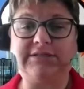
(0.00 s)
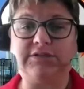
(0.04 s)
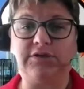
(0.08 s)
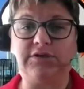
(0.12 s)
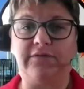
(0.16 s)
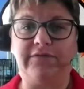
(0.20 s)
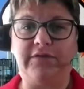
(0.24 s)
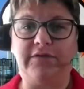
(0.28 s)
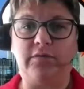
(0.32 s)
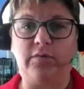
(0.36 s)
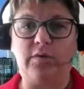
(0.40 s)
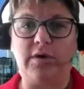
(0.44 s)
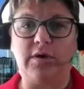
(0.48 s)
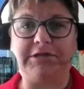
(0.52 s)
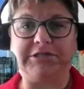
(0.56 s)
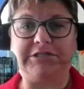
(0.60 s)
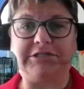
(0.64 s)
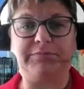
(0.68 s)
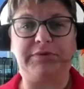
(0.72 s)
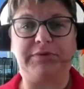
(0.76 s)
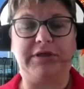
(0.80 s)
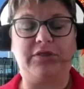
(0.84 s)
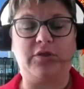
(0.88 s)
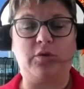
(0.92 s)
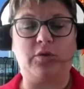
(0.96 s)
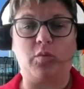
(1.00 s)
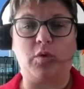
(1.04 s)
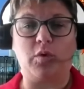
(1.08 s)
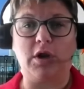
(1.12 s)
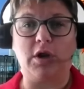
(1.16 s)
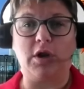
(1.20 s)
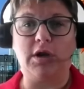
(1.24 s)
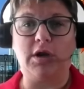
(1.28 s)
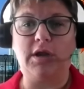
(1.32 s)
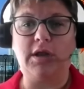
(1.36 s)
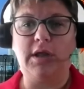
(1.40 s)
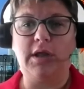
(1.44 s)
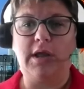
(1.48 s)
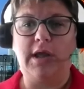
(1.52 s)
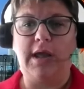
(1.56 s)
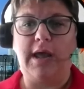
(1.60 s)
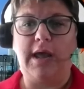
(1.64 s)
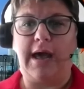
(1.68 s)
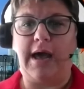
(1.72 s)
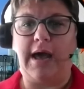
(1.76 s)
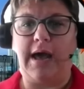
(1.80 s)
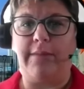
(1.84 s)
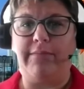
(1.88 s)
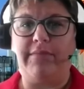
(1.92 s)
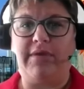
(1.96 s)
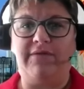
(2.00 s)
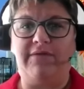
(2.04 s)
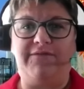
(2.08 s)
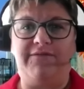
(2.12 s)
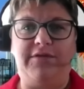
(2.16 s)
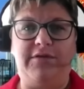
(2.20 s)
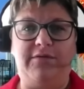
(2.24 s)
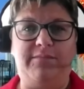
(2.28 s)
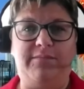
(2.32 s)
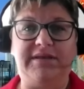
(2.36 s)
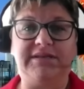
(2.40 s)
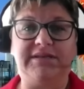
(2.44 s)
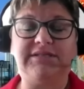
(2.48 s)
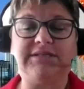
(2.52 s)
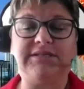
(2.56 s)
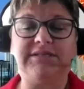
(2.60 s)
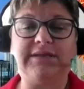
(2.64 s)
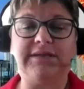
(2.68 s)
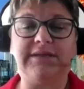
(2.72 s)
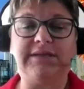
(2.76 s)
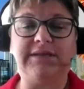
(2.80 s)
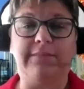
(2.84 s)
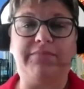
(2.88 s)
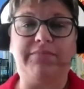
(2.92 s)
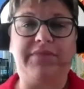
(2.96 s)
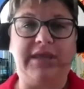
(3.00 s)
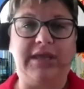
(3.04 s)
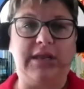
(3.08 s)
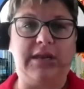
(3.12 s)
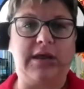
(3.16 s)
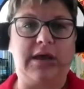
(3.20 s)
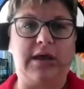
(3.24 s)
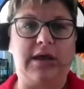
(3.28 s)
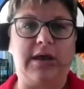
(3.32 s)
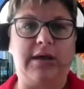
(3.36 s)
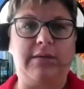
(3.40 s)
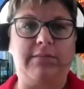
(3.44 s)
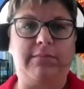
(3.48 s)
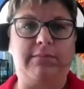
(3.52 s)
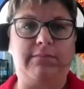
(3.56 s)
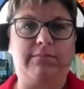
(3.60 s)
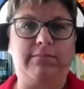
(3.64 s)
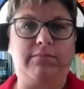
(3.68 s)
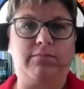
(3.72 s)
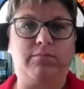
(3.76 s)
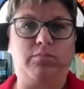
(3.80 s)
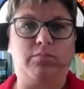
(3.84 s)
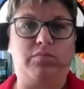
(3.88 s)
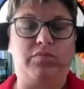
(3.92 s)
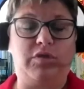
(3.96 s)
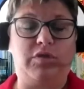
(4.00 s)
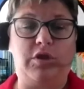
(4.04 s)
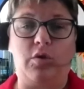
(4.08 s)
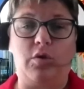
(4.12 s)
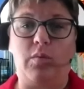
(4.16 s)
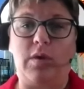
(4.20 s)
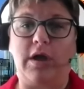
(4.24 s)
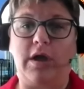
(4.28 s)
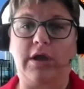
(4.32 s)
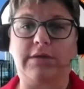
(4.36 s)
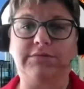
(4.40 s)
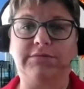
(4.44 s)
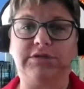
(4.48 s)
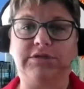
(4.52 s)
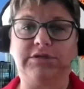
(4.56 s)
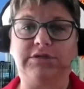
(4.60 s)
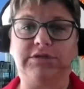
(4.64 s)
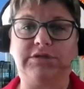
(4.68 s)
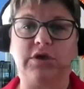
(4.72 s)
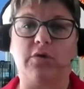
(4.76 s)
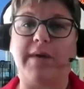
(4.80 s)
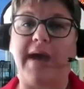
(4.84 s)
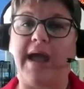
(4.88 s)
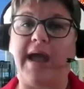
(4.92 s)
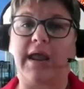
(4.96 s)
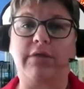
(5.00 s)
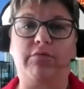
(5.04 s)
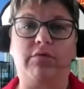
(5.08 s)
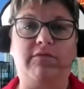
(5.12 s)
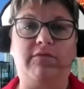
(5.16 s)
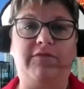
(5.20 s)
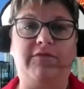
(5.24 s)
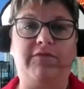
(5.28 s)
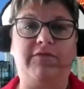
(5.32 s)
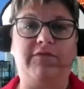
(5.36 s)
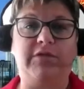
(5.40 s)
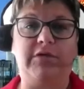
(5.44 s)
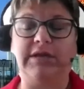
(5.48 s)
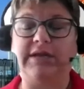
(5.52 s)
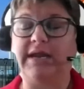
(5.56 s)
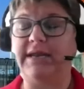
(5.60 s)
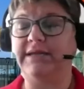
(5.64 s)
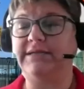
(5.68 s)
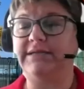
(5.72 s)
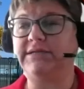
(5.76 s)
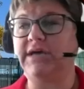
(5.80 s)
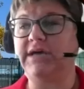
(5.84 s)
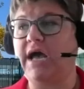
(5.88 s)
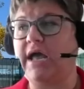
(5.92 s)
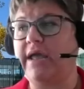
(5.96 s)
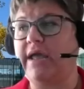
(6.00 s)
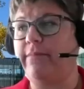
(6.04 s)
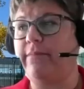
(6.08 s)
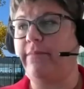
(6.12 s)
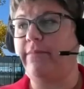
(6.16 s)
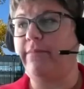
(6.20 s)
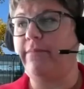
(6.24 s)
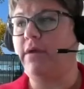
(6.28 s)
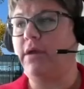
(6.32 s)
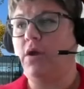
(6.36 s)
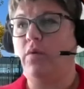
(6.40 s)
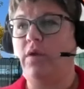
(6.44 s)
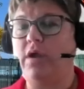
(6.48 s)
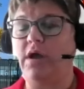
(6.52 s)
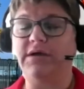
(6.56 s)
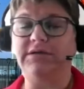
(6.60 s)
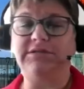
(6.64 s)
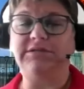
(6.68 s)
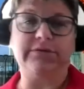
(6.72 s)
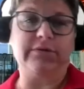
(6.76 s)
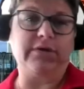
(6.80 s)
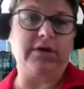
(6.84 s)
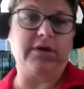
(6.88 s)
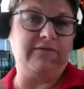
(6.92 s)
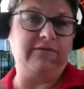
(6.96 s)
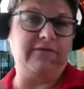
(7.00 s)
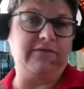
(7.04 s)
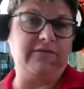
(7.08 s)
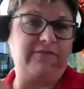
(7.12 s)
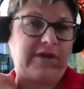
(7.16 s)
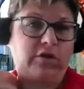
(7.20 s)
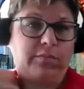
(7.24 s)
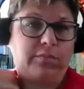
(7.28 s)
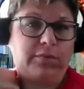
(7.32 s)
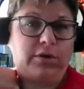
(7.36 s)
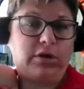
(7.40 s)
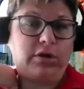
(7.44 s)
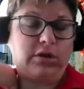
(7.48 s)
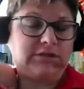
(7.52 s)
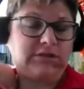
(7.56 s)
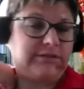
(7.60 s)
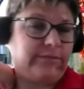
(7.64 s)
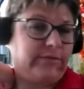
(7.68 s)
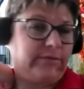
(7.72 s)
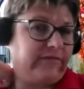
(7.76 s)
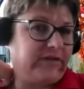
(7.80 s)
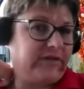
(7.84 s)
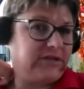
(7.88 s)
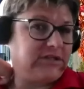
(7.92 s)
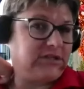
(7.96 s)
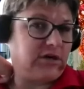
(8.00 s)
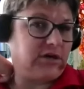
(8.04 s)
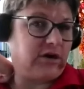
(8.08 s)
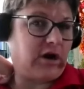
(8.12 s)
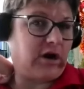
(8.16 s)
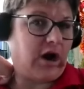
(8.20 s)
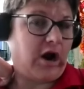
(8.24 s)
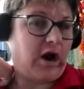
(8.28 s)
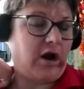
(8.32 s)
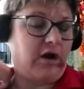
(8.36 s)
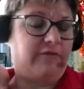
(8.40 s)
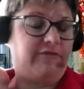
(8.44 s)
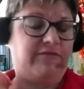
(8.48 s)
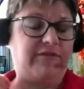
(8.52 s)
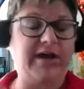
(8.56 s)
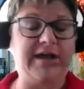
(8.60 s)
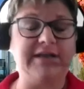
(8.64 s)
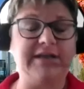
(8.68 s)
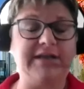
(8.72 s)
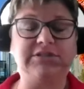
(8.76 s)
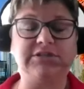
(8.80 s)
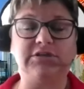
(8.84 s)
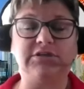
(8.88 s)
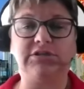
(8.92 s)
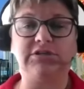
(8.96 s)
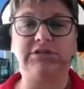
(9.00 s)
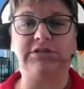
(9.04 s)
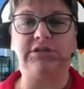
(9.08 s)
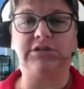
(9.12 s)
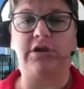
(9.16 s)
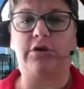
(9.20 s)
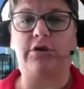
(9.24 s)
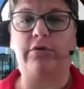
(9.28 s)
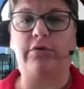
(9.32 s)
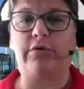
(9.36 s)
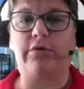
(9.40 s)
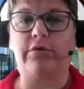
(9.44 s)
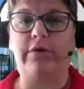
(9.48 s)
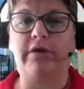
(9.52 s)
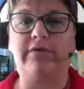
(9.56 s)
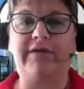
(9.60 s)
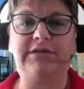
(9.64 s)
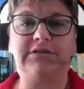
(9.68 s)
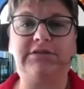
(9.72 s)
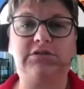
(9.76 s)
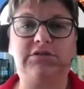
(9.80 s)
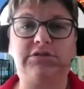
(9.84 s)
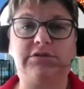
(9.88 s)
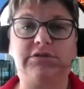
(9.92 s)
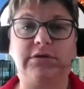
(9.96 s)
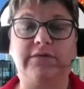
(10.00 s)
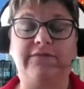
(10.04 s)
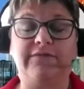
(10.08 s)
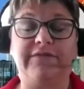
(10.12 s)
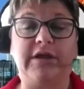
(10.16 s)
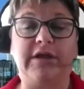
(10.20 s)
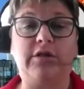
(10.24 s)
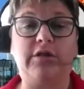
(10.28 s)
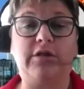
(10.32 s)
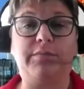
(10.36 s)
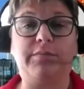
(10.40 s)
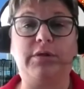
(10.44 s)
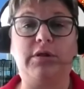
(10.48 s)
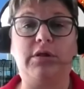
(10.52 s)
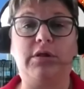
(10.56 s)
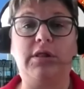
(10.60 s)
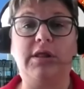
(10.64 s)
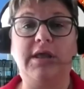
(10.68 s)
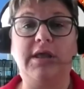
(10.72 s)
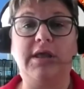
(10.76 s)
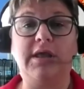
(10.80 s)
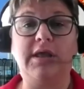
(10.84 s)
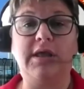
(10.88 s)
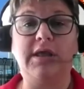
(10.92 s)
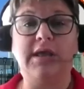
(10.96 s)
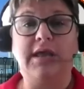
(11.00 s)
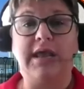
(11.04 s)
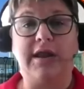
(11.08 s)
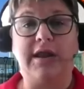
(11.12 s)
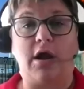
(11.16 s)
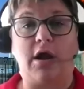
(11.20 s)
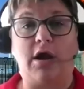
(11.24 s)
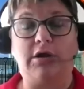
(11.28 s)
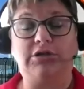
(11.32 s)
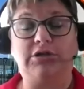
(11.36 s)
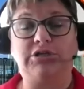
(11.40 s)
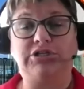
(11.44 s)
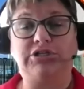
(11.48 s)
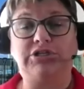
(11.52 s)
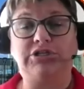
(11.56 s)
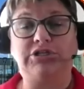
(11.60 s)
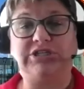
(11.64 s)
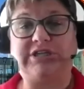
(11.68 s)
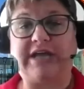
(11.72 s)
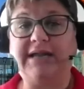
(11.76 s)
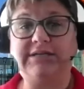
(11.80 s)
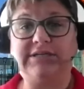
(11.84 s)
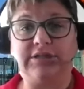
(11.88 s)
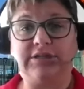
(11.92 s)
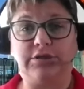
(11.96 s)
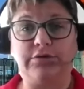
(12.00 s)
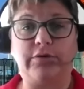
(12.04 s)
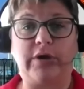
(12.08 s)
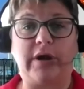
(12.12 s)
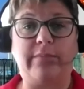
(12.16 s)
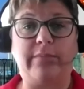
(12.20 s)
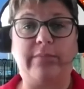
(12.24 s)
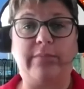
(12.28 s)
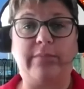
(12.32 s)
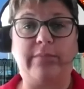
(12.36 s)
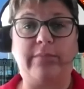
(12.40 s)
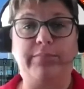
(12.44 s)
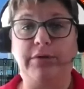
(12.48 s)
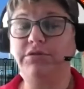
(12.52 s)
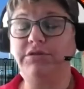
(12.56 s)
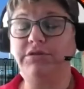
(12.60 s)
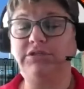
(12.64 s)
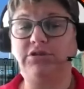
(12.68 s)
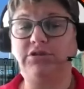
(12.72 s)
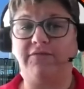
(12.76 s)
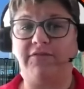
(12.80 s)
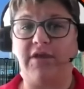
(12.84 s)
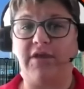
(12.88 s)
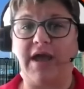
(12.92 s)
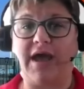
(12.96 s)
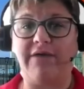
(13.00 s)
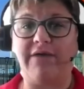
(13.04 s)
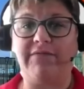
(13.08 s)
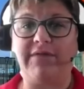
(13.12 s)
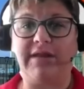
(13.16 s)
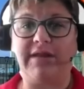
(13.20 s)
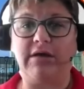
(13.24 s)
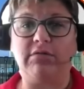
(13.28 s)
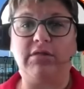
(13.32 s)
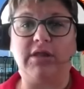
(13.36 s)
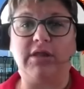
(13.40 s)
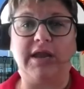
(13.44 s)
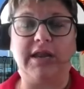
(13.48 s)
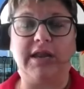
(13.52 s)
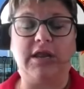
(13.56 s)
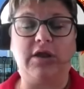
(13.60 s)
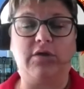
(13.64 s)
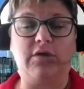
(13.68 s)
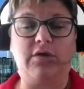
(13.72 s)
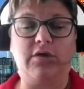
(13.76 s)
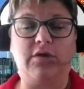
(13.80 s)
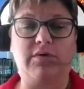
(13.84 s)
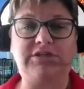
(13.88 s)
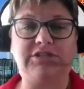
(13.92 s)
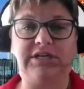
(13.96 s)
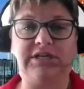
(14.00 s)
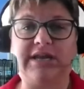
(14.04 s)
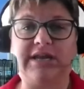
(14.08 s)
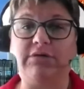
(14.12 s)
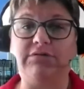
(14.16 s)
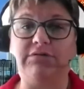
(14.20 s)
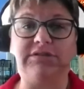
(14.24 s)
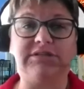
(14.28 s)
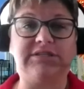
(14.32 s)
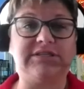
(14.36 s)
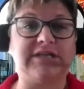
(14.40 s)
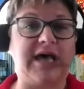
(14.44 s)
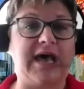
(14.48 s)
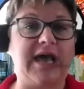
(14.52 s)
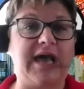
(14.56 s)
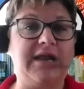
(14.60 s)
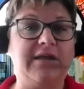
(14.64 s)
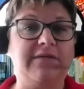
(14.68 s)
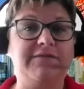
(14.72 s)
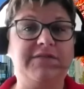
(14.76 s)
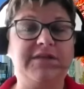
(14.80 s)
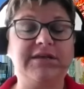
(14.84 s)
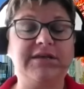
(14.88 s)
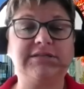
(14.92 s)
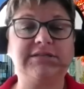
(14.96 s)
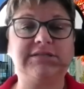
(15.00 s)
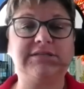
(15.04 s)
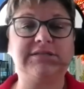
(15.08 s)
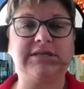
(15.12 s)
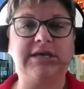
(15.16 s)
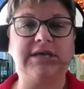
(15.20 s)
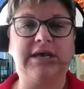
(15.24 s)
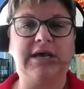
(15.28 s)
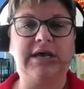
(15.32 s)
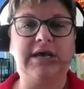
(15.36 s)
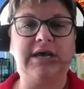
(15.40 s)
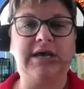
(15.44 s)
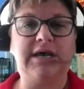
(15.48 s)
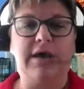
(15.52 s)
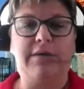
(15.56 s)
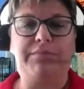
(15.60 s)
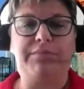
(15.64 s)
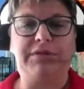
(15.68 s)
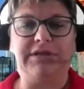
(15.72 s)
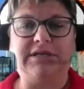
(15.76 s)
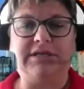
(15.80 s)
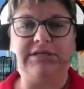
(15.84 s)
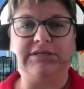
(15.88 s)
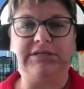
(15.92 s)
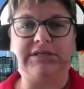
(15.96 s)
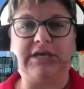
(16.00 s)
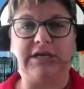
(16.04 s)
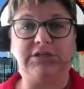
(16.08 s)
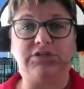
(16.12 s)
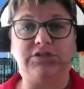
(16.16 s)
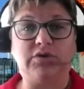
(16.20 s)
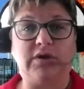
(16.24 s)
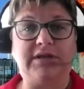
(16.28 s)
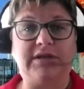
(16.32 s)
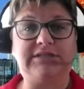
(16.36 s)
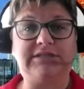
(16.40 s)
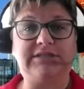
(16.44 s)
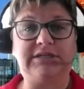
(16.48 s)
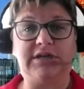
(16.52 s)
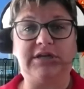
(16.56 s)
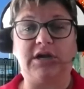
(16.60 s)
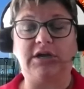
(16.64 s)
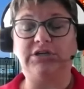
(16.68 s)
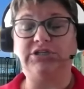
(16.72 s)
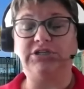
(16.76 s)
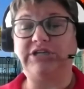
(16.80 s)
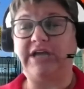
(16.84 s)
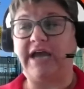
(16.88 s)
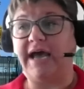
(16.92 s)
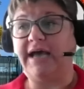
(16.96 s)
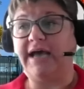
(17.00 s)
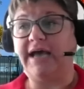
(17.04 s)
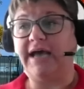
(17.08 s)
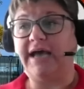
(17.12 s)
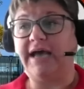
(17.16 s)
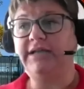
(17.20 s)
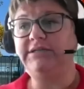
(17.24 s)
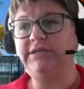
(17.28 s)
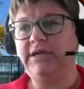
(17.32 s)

So if you wanna spread the word, um, if you miss something, um, you're welcome to go back and review it at any time. We also are available. Some of us are our advisors and our career advisors are available in our chat through our booth. So if you have an outlining question outside of this, please uh, join us in our chat.